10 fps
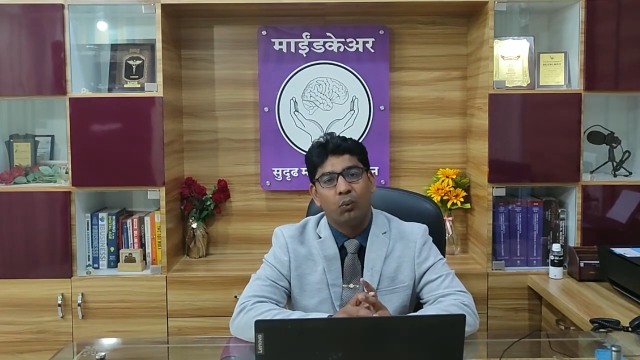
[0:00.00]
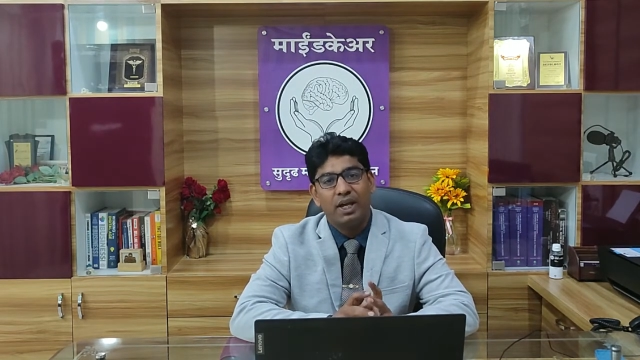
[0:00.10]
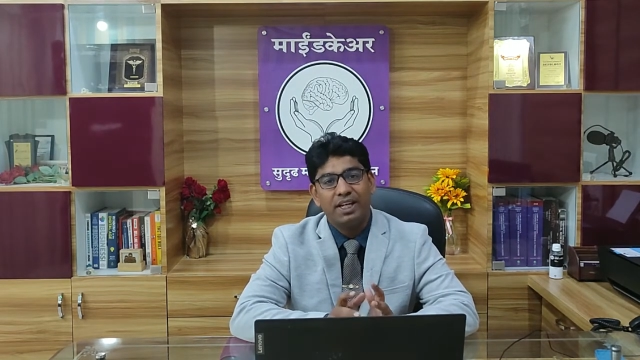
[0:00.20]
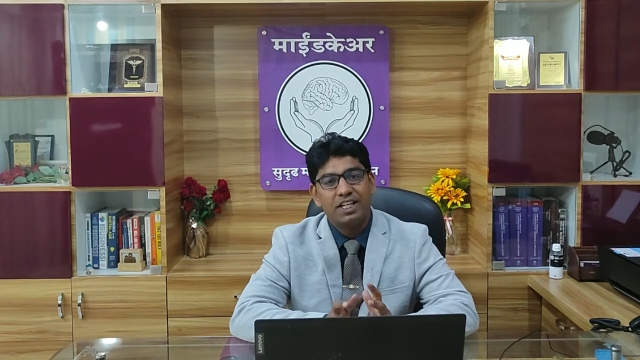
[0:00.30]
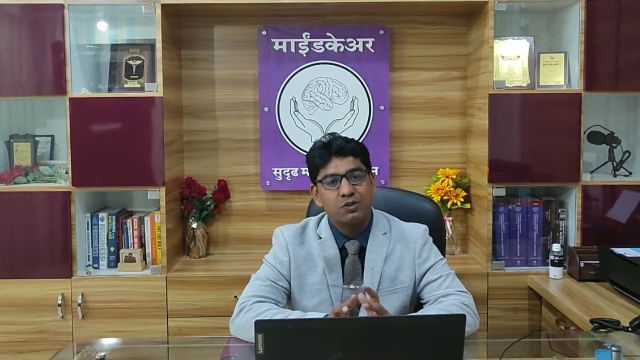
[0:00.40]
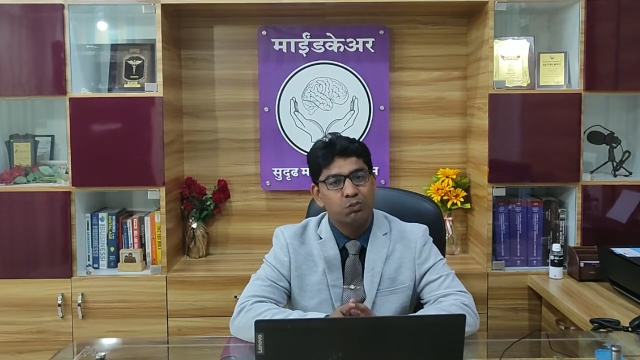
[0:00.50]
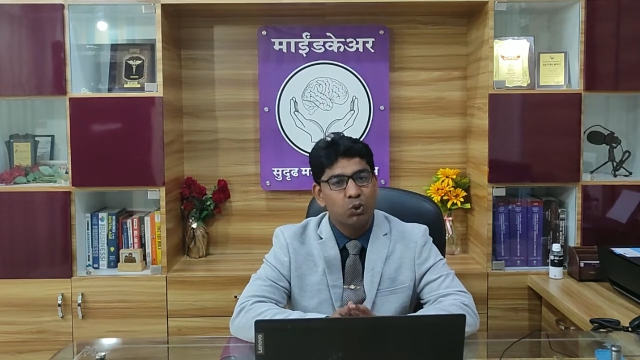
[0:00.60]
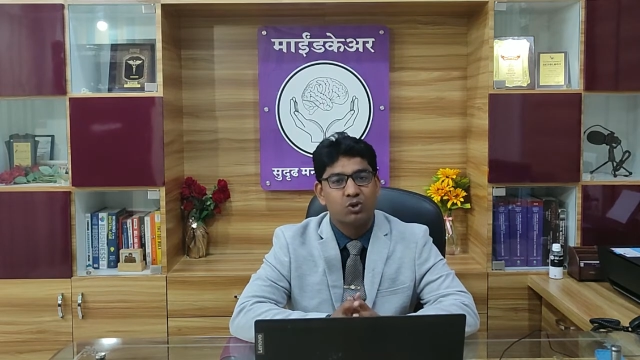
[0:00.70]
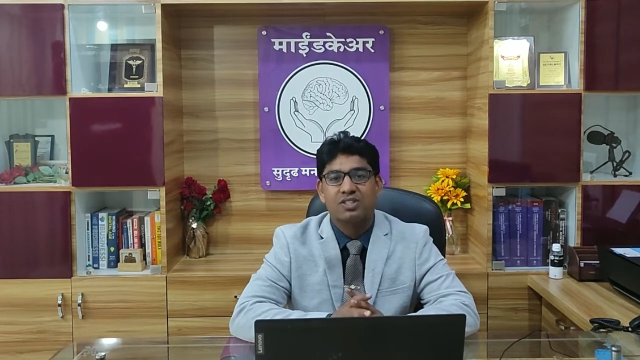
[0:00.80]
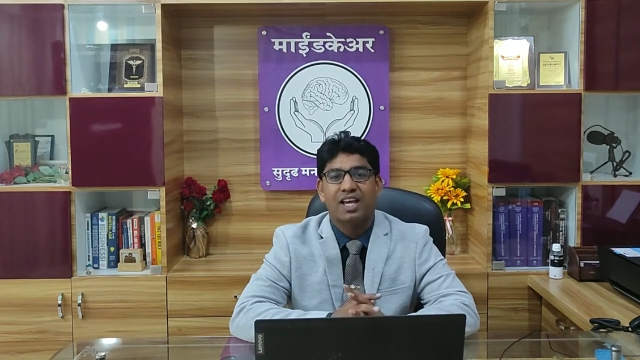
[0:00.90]
various
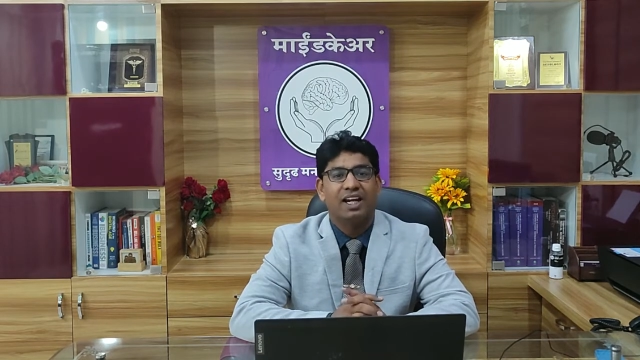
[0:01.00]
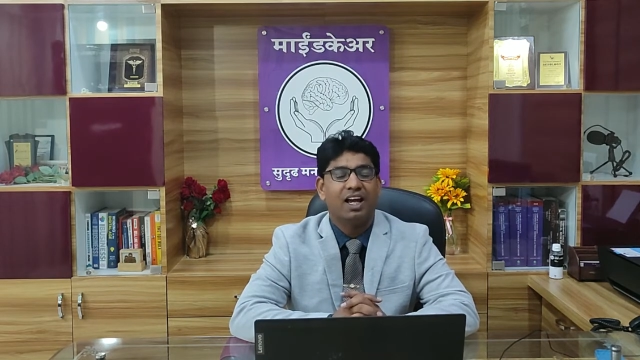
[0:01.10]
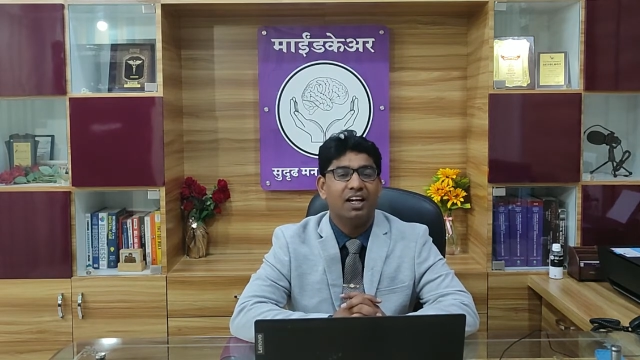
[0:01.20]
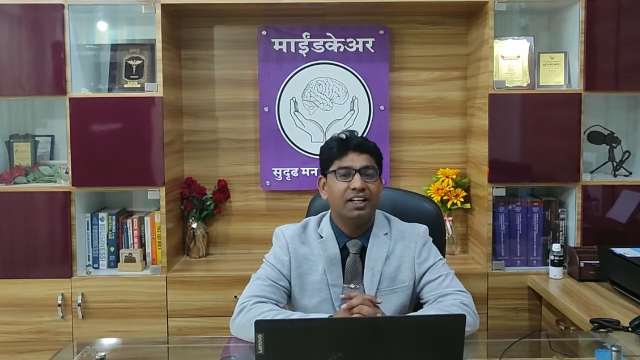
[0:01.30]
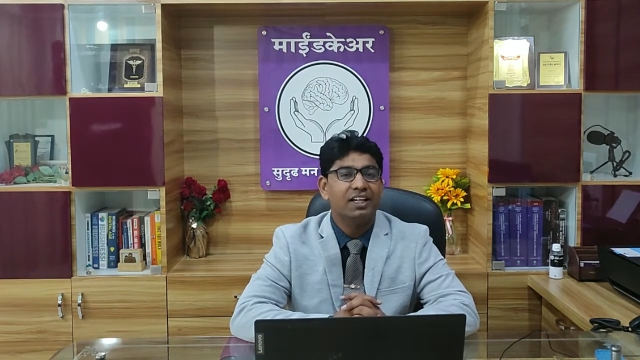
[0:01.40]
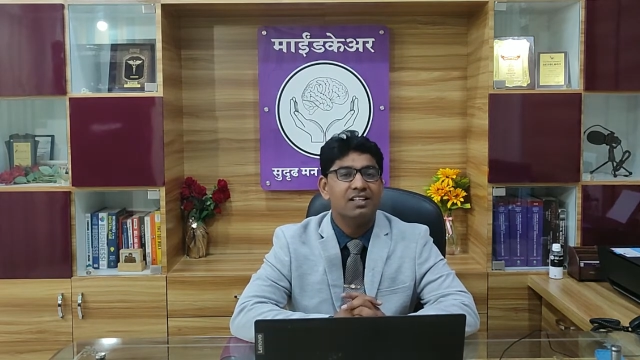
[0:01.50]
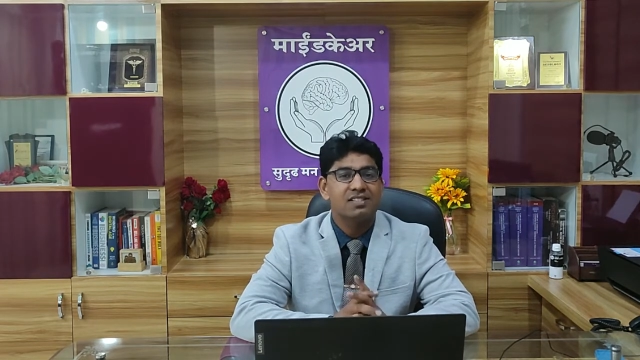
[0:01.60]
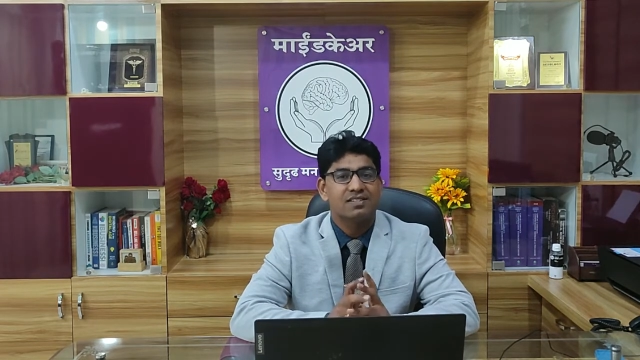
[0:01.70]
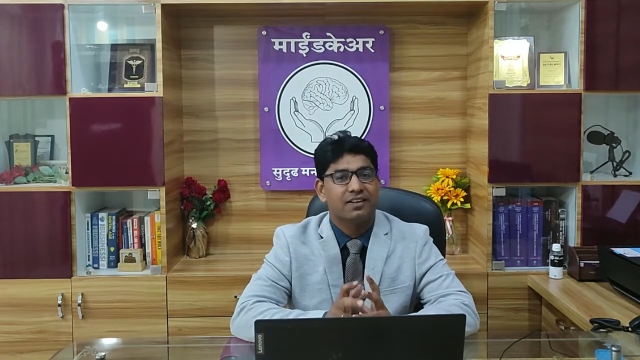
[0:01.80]
books and articles